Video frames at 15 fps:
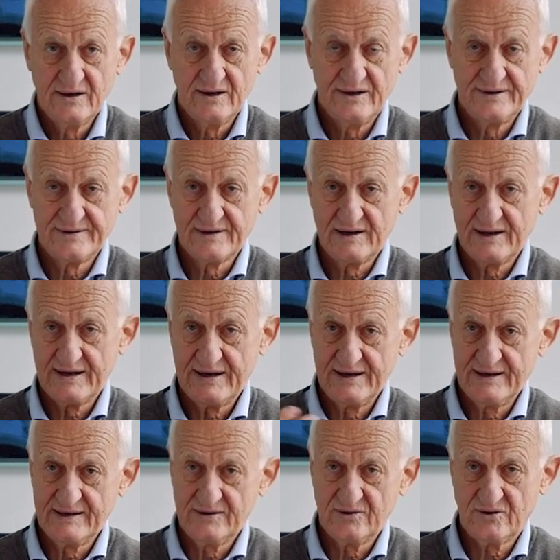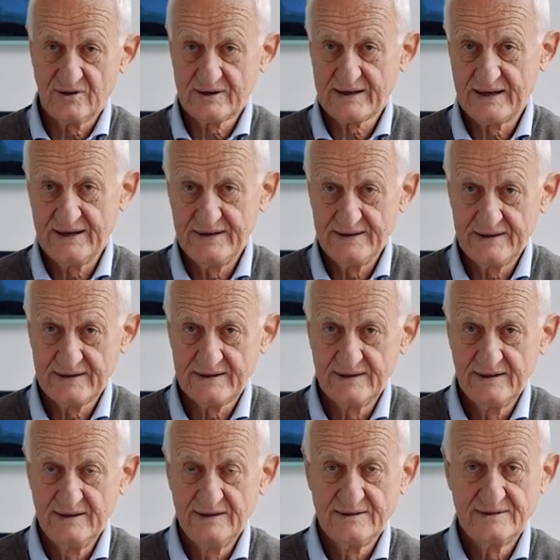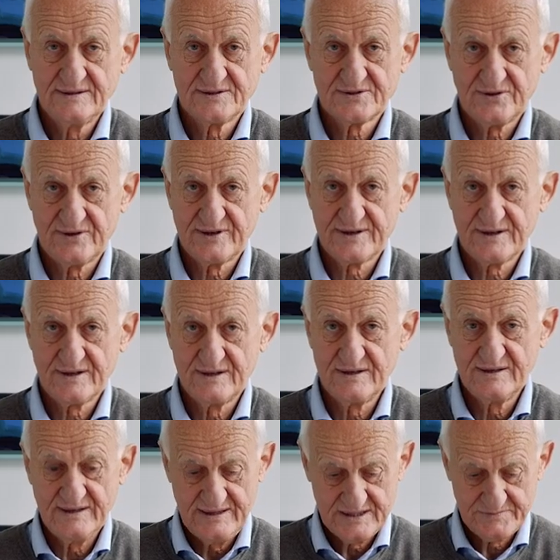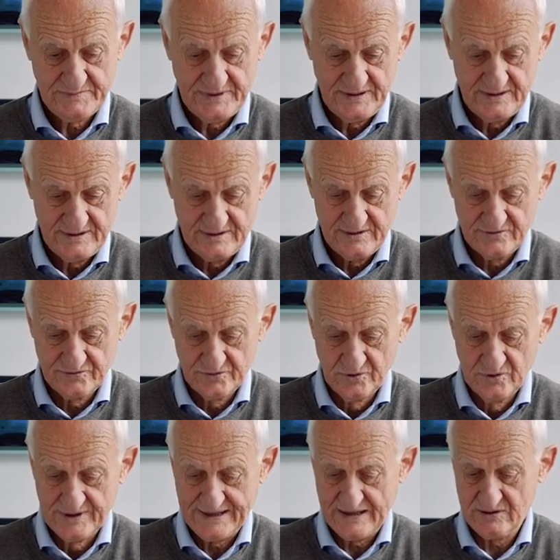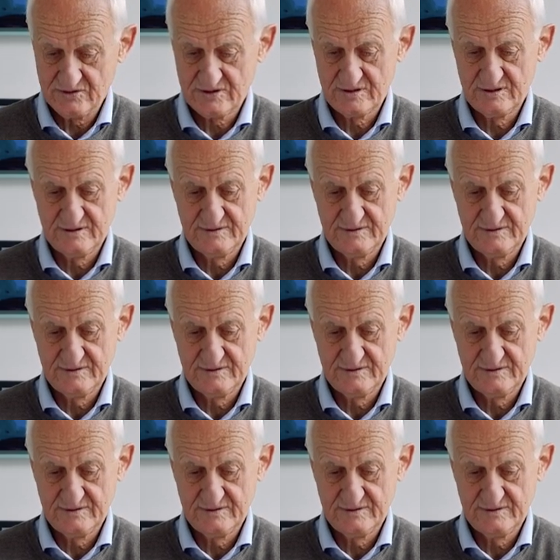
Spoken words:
underlying organic disorder has been ruled out.